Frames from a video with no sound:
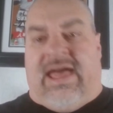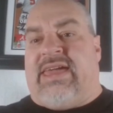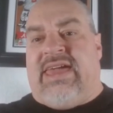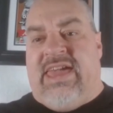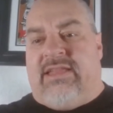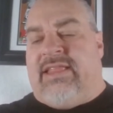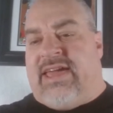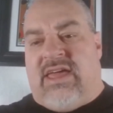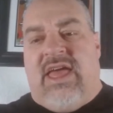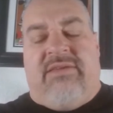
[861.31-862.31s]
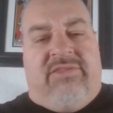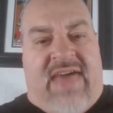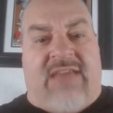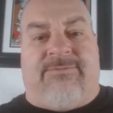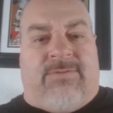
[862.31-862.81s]
like
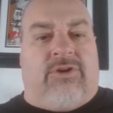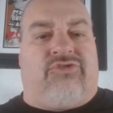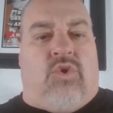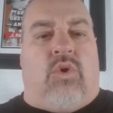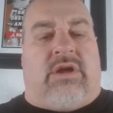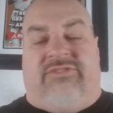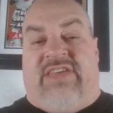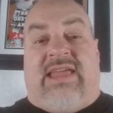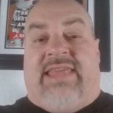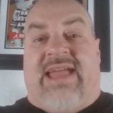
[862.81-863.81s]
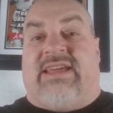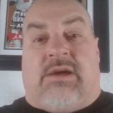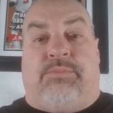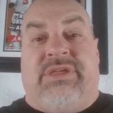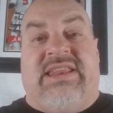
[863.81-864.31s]
that first quarter, because they laid a
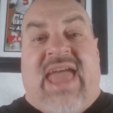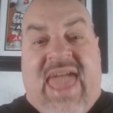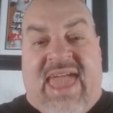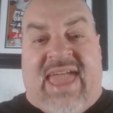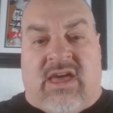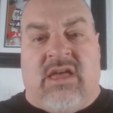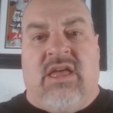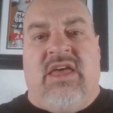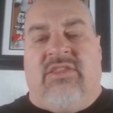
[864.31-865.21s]
complete egg